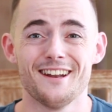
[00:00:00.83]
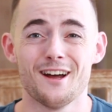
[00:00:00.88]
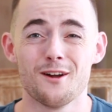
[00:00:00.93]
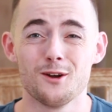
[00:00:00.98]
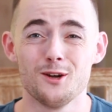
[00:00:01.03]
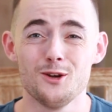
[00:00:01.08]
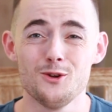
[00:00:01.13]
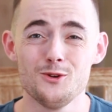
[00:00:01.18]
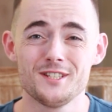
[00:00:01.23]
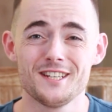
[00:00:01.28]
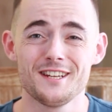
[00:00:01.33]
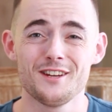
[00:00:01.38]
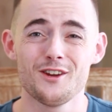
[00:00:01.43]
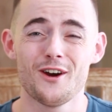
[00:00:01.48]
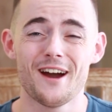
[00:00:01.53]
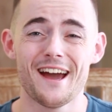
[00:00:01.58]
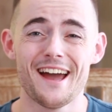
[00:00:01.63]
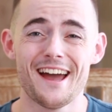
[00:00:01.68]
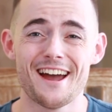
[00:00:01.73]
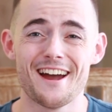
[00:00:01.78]
Now, losing
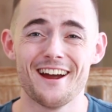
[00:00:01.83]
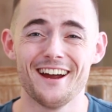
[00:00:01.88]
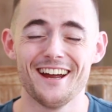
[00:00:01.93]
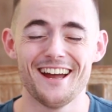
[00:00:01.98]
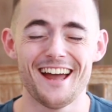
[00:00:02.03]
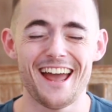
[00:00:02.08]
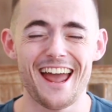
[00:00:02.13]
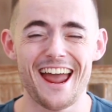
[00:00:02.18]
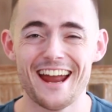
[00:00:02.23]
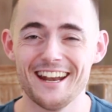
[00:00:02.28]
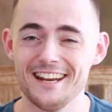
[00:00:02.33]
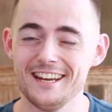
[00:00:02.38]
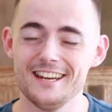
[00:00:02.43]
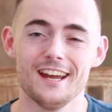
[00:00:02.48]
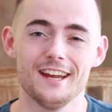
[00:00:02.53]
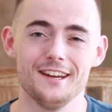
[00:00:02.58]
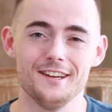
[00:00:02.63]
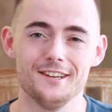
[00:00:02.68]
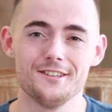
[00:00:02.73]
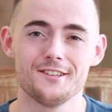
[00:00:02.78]
your hair at
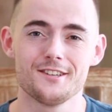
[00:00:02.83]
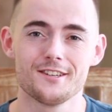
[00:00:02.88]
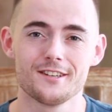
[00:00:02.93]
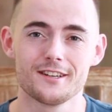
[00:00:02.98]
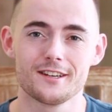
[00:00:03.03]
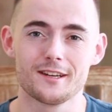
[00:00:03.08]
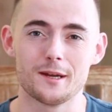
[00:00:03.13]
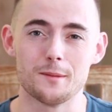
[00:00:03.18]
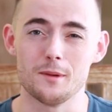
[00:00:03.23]
any age